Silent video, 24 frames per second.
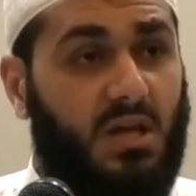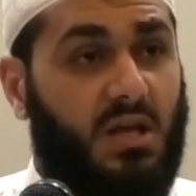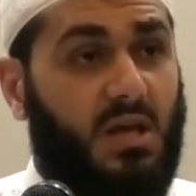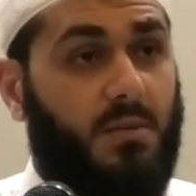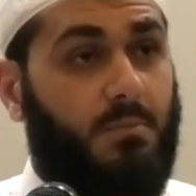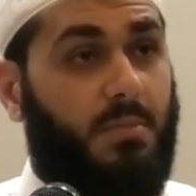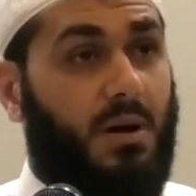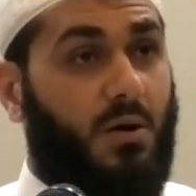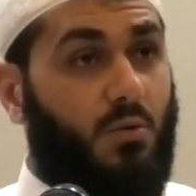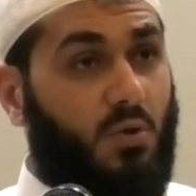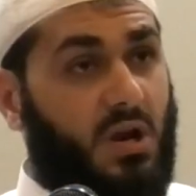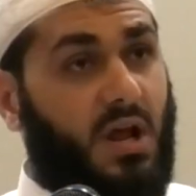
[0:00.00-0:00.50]

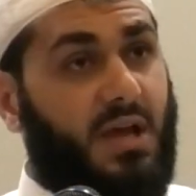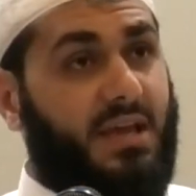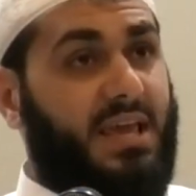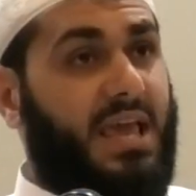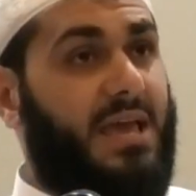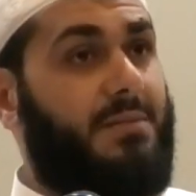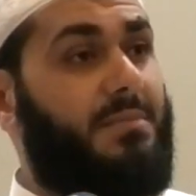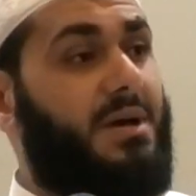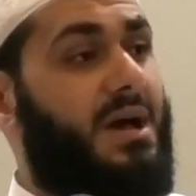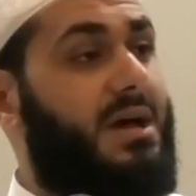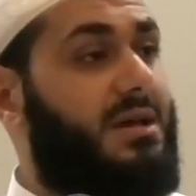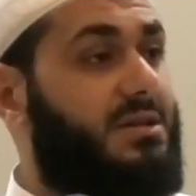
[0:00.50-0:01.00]
But when I
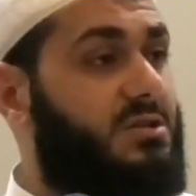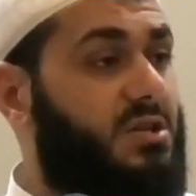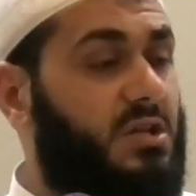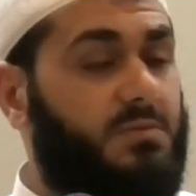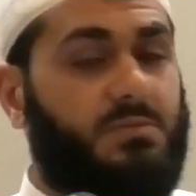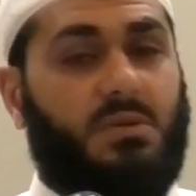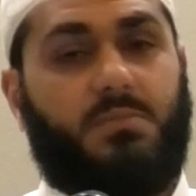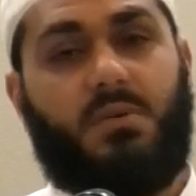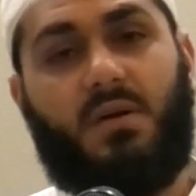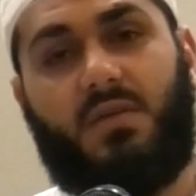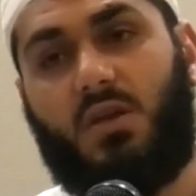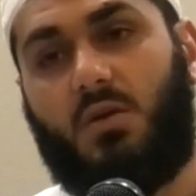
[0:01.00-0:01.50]
came out and told
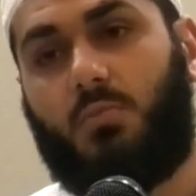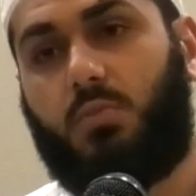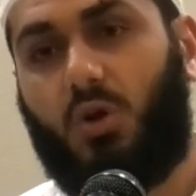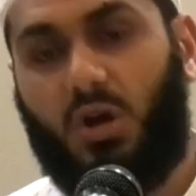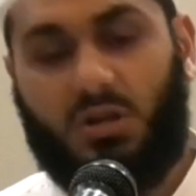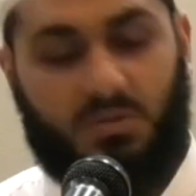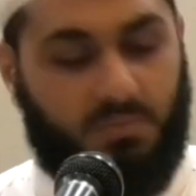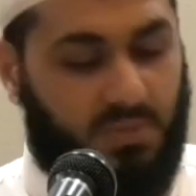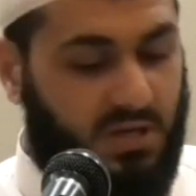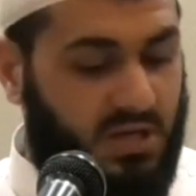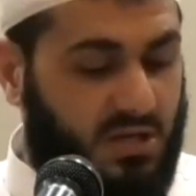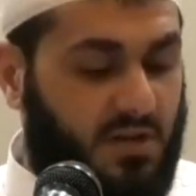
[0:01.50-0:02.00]
me, brother, you
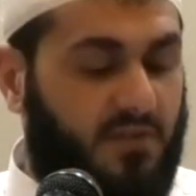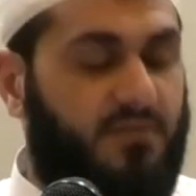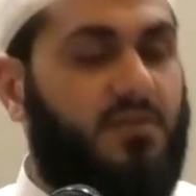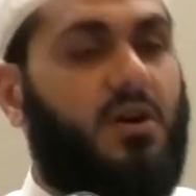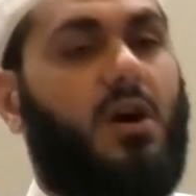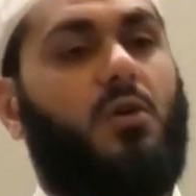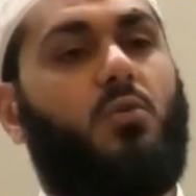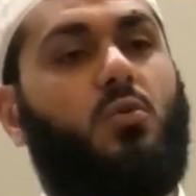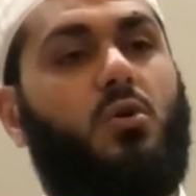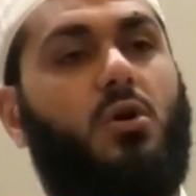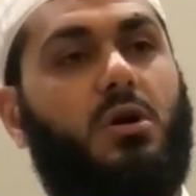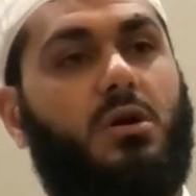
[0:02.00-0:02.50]
blocked me in, I've
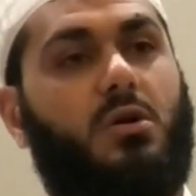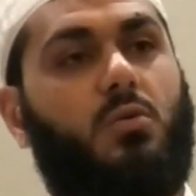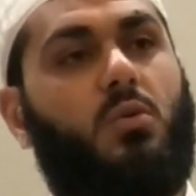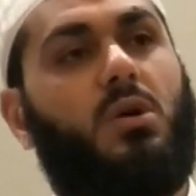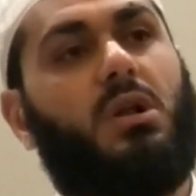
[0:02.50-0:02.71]
got work,